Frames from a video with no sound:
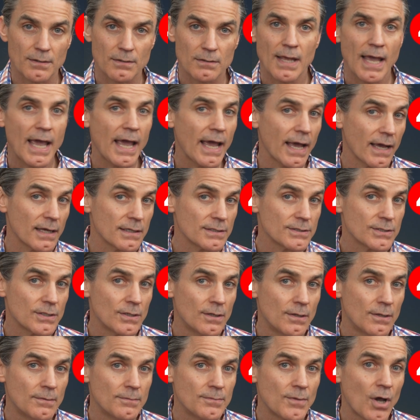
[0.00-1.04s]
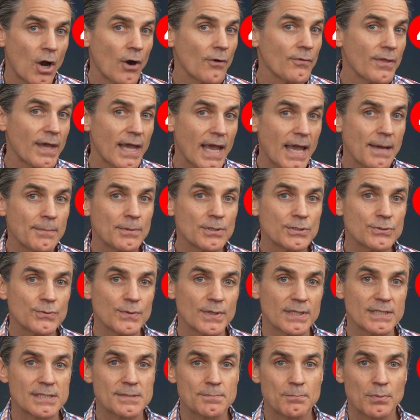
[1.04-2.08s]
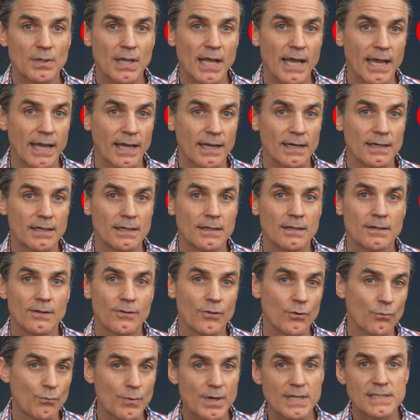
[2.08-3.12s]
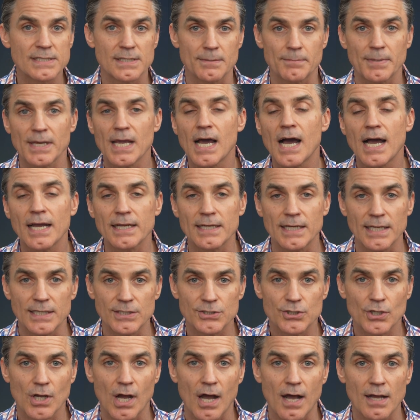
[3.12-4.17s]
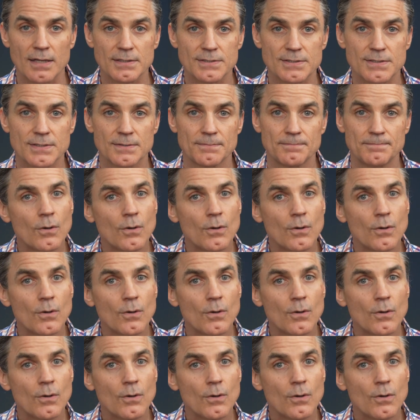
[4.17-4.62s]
And are they able to explain the reason behind each cost?